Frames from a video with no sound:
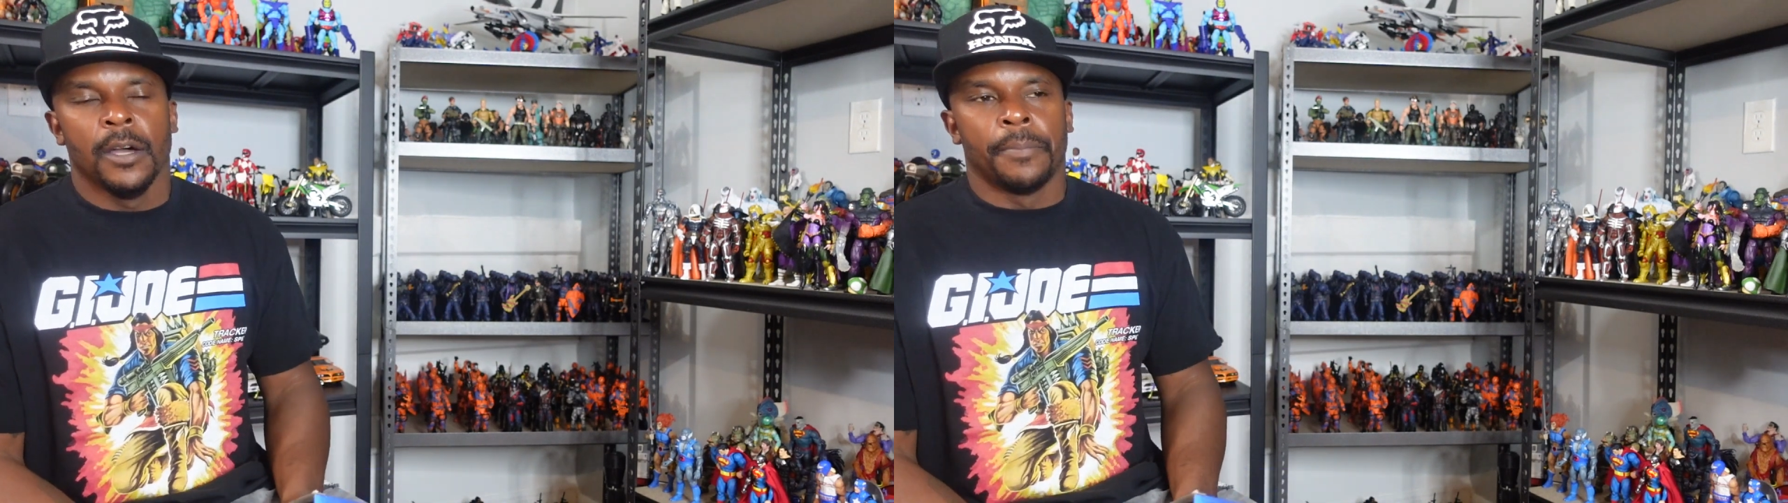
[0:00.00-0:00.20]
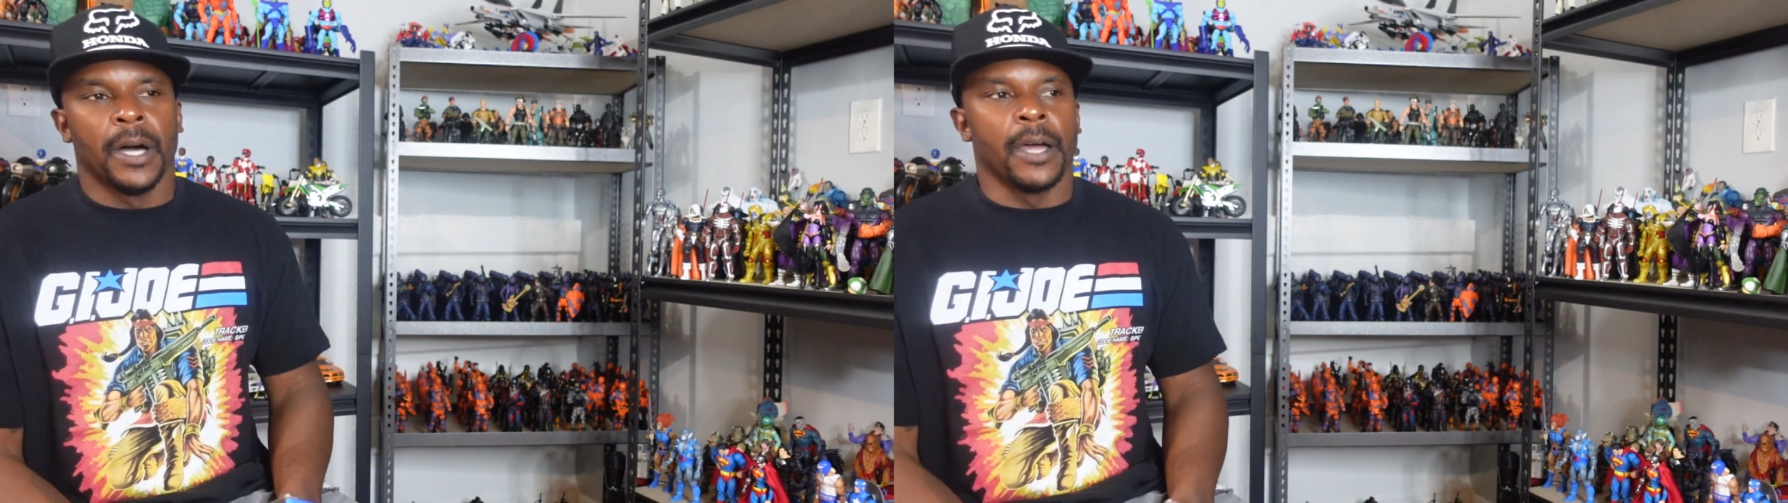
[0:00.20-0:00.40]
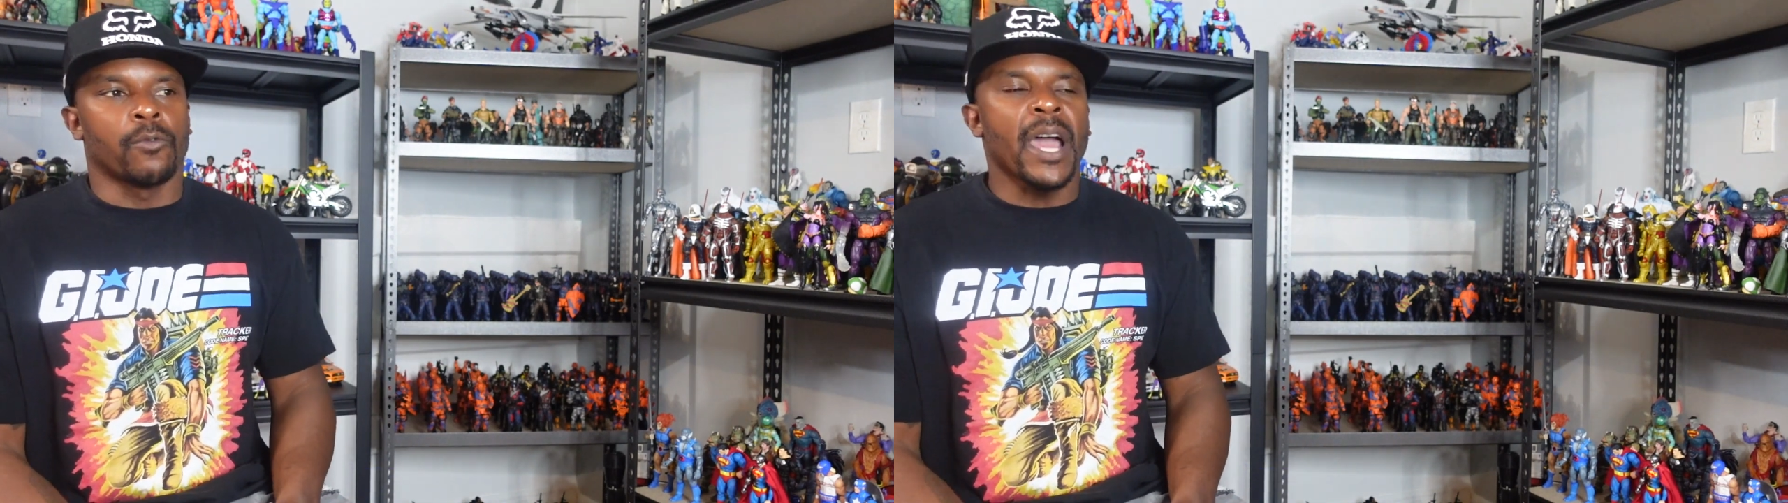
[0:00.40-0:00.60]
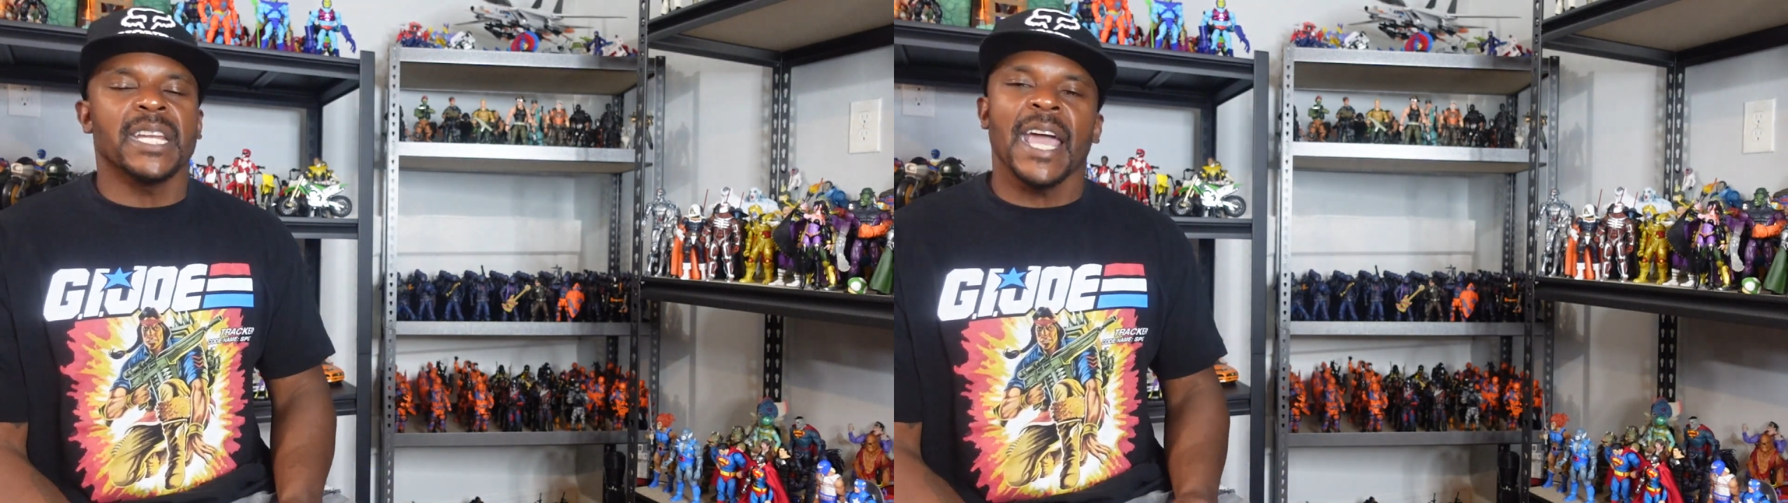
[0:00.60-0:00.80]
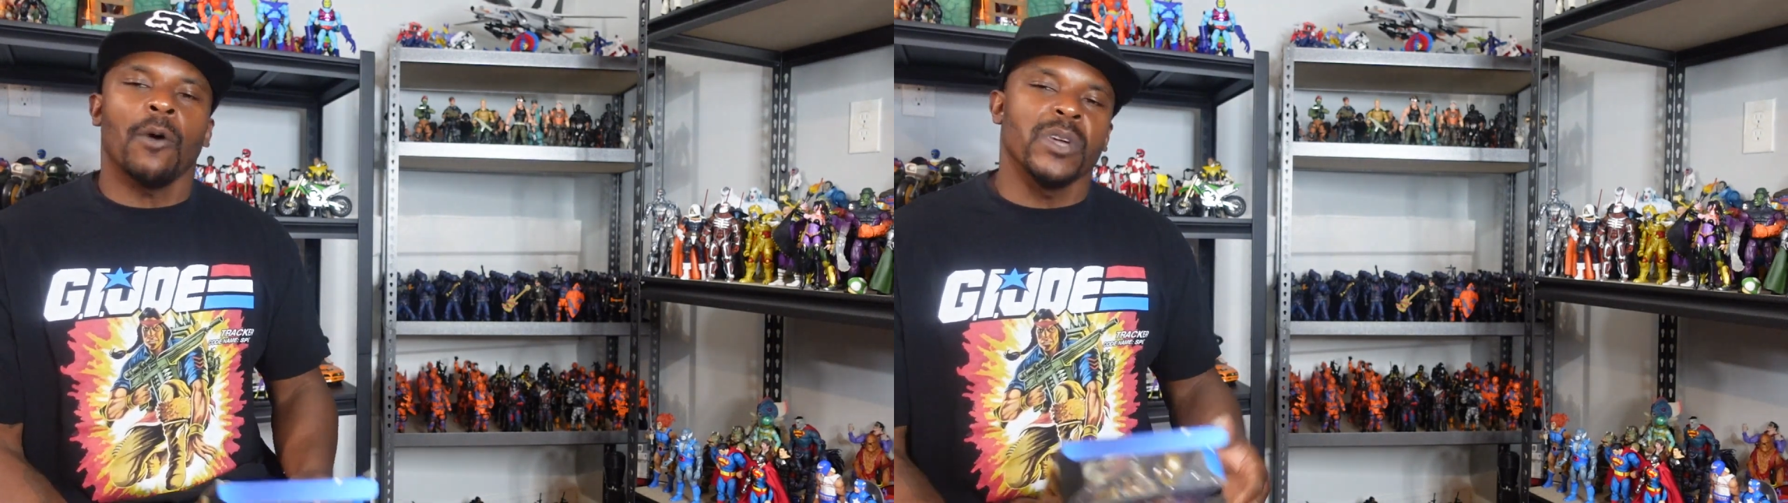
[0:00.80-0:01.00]
But
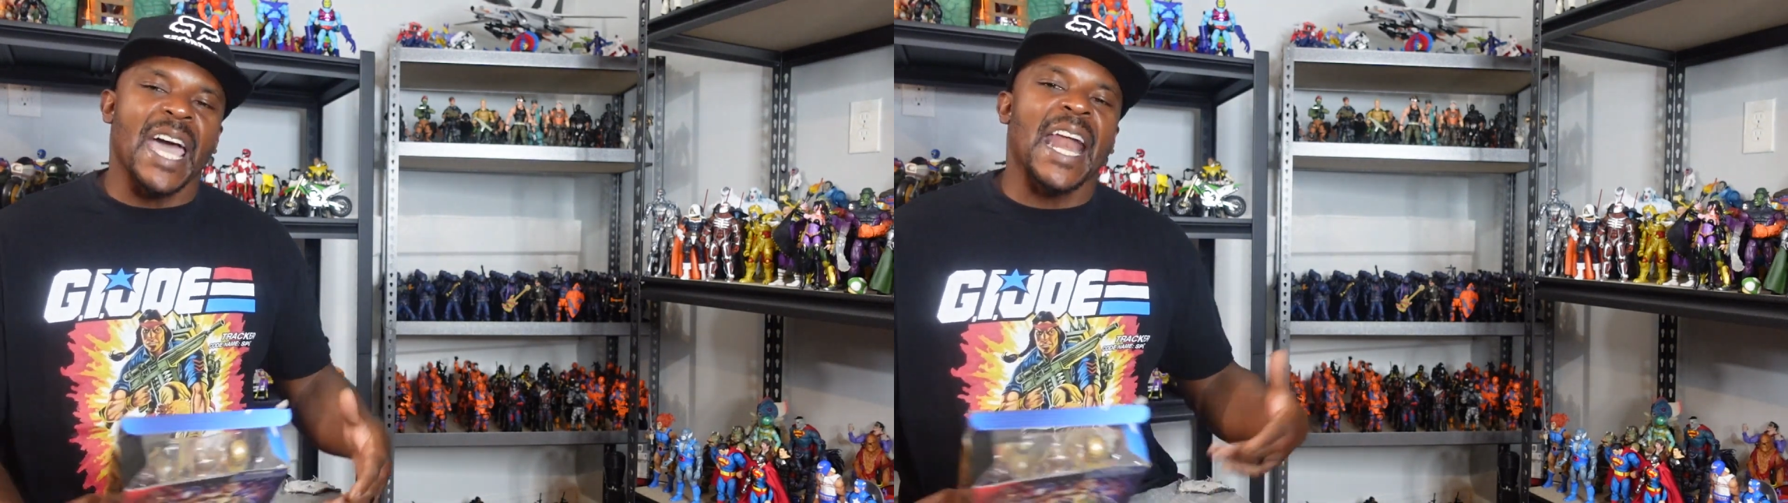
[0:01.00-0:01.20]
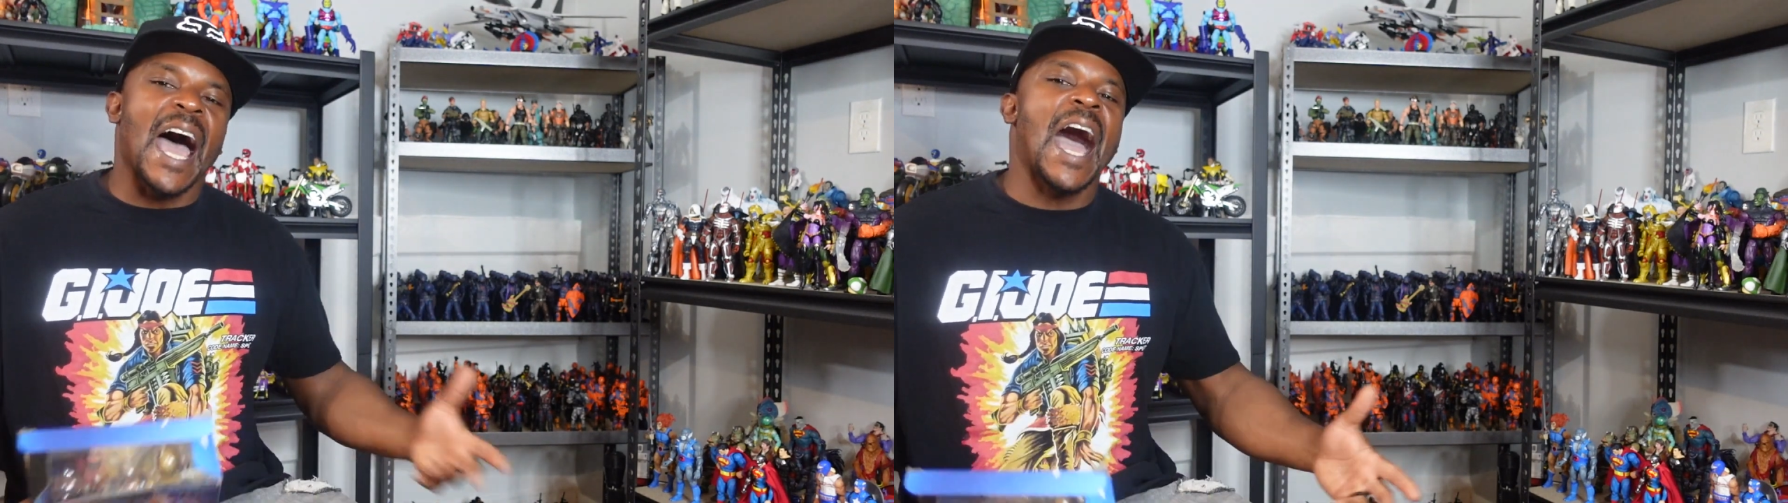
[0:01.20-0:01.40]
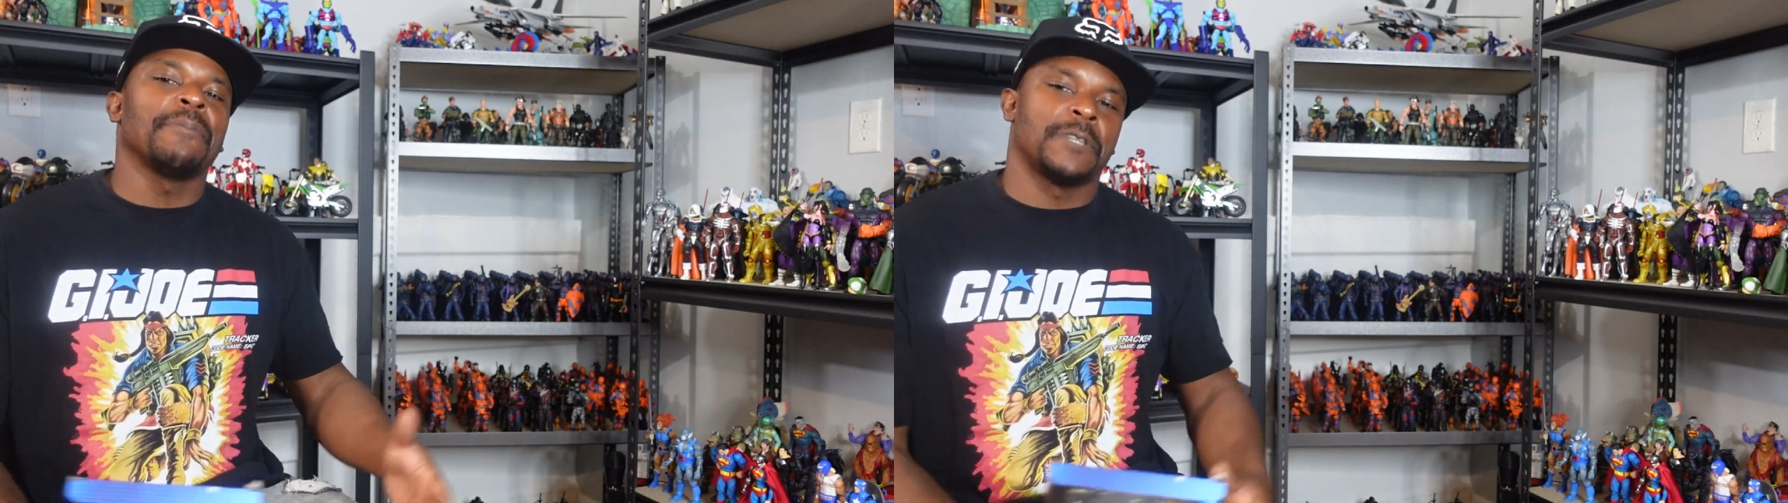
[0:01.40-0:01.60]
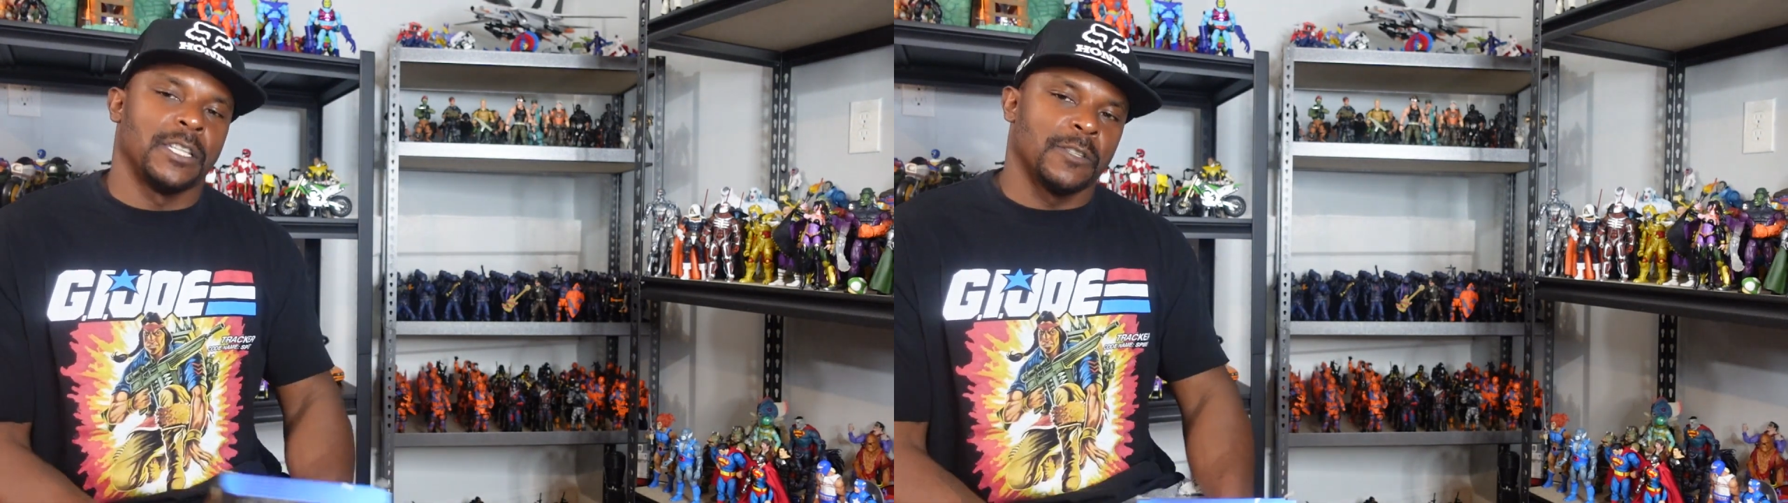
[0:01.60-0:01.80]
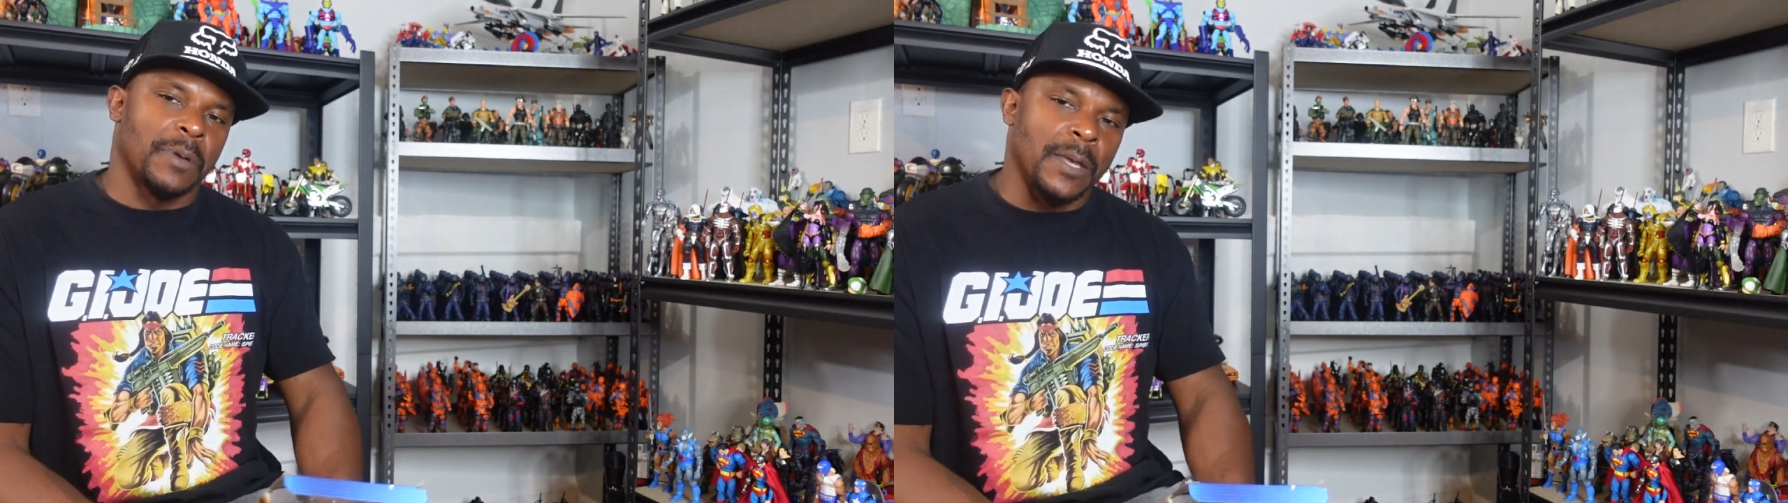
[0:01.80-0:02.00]
right now we got
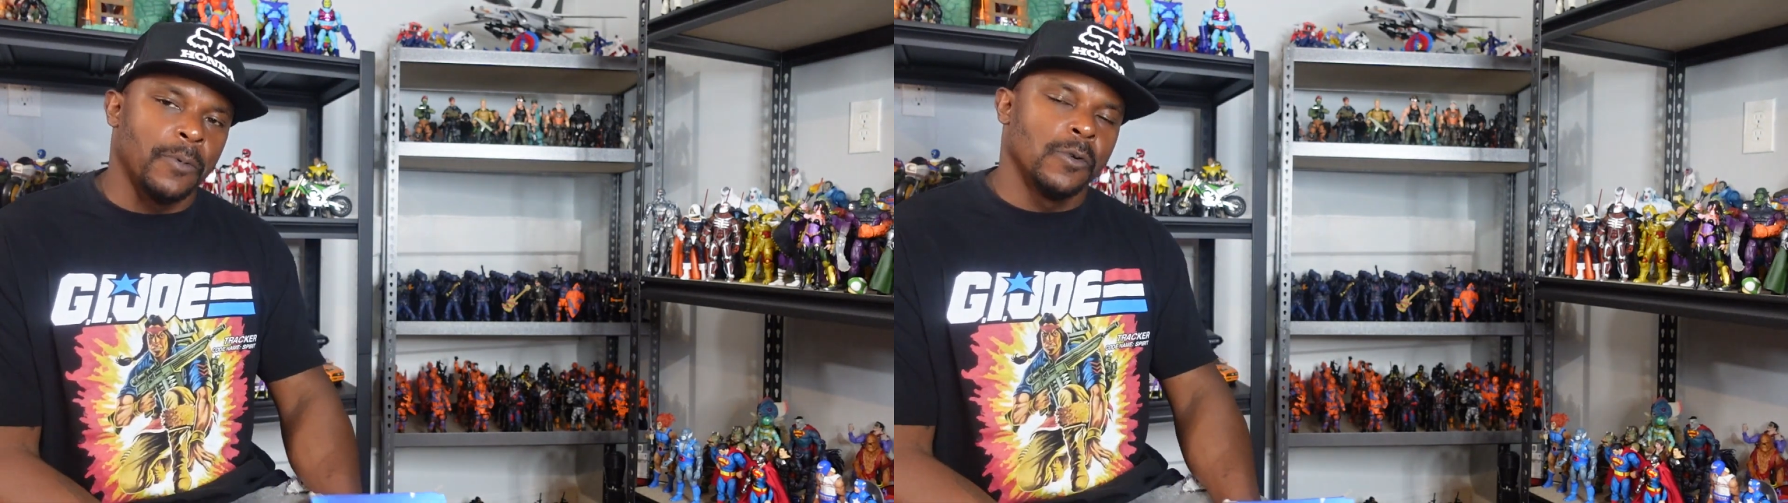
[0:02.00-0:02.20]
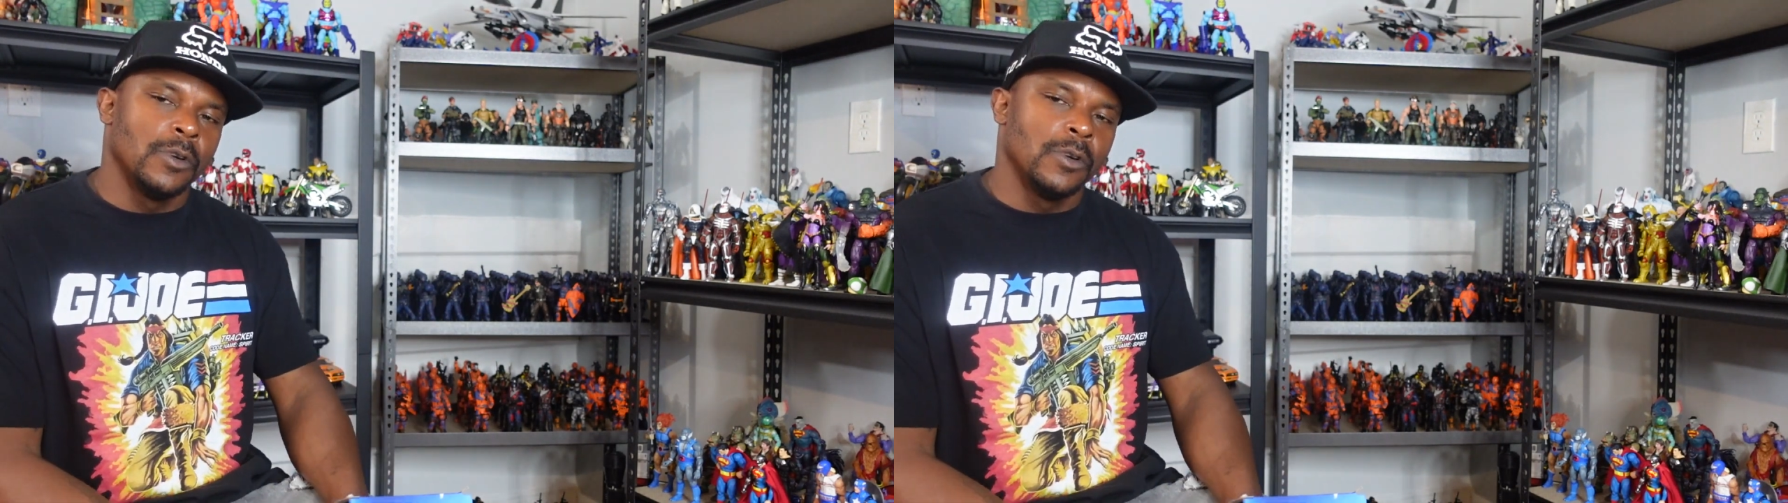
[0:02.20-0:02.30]
options, people.